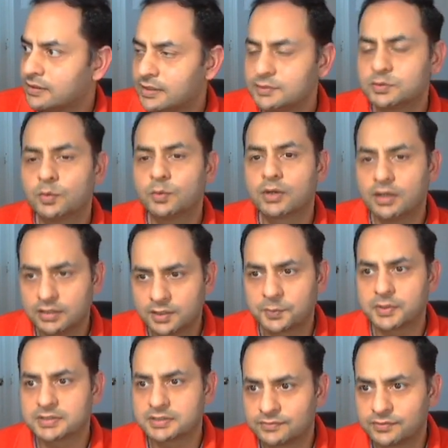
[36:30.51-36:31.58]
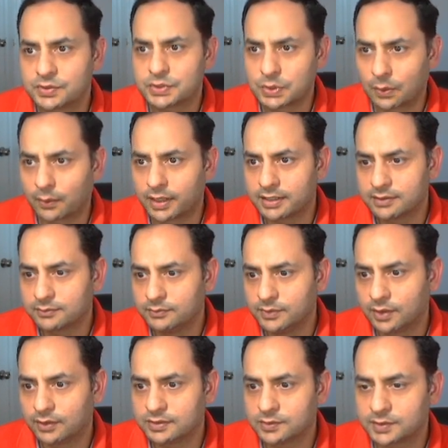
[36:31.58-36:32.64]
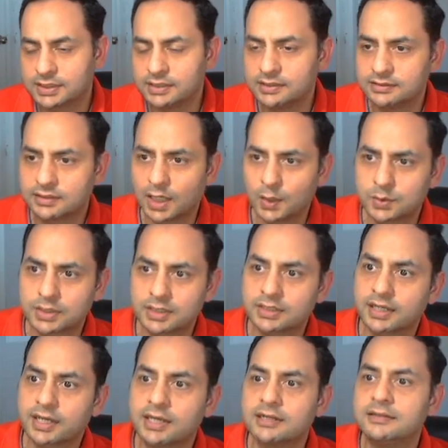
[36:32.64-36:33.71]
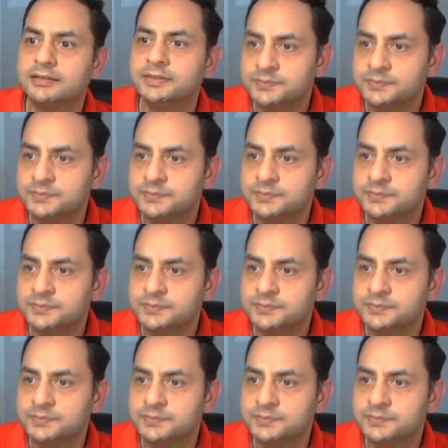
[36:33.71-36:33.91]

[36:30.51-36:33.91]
It's over 100% for sure, right? Because it was 1000 and